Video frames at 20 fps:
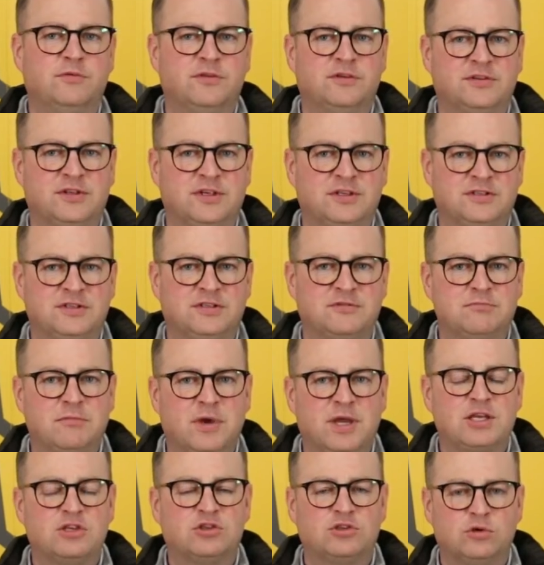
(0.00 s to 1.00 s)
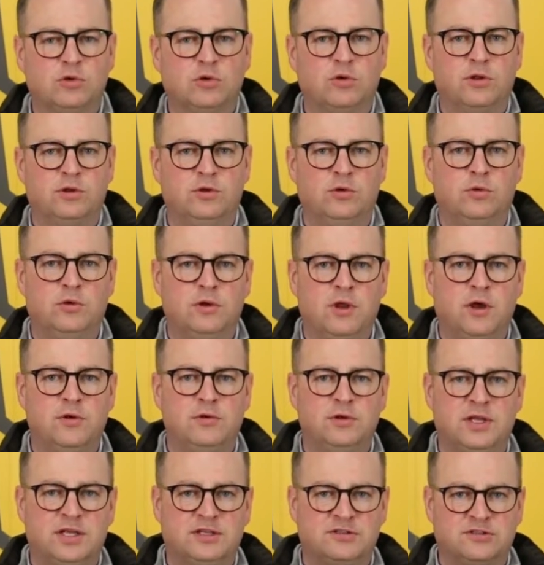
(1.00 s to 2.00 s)
obvious things is make sure that your
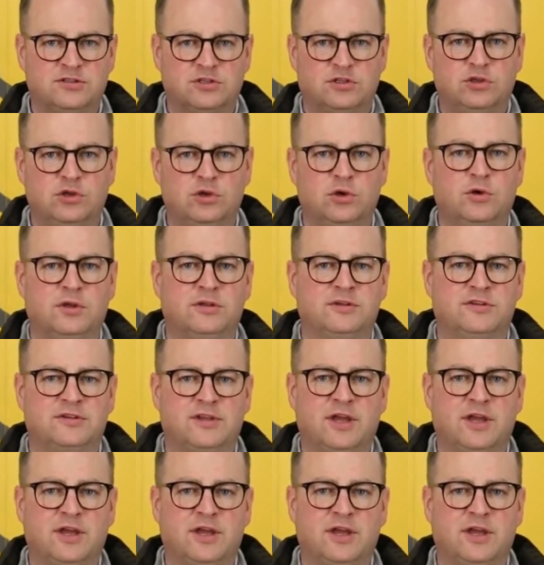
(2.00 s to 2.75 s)
load is secure and